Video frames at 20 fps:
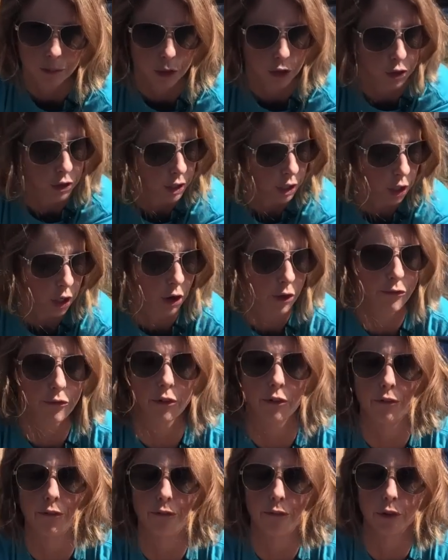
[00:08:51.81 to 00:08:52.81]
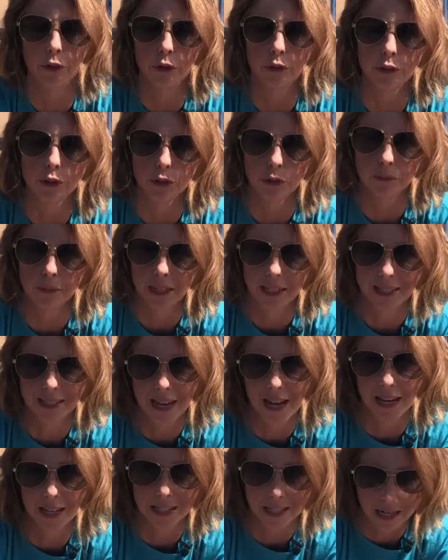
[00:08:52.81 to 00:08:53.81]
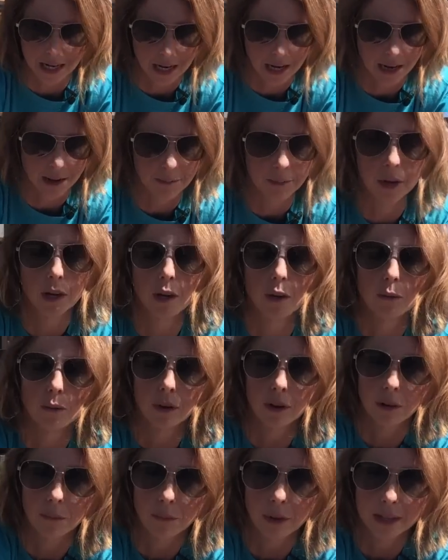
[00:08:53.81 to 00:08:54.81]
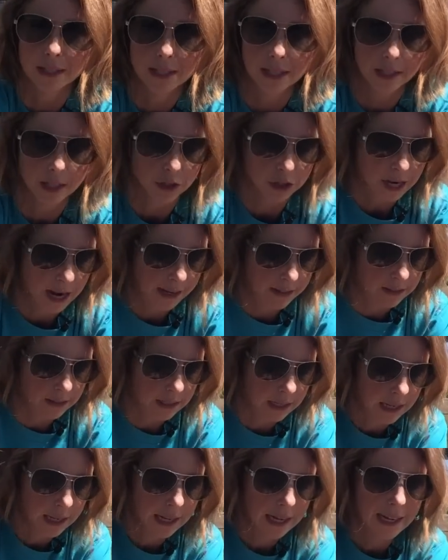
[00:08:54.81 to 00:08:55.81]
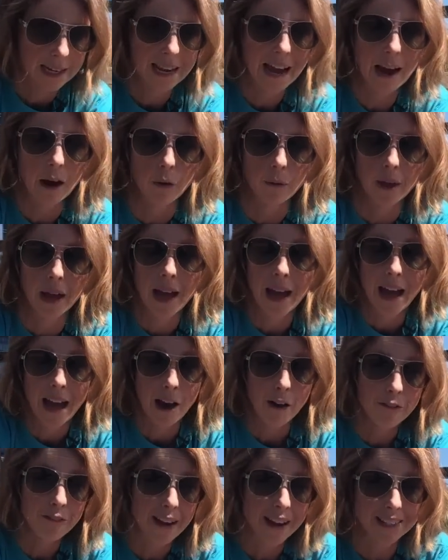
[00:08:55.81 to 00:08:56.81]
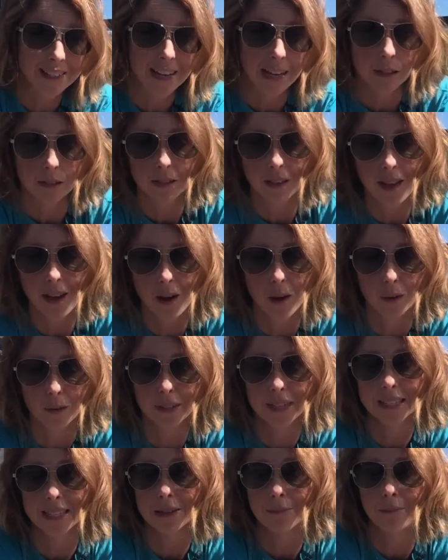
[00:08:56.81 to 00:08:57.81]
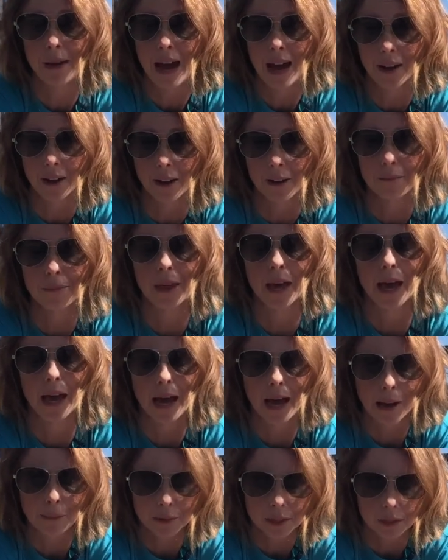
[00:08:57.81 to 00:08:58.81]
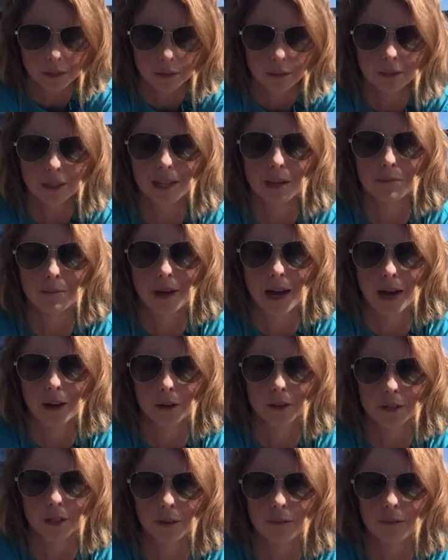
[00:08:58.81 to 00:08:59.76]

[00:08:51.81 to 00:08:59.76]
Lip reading: But you're going to go for a full 2 minutes at a time when compressing the chest. Now, how fast, how slow, does it matter? Absolutely it matters.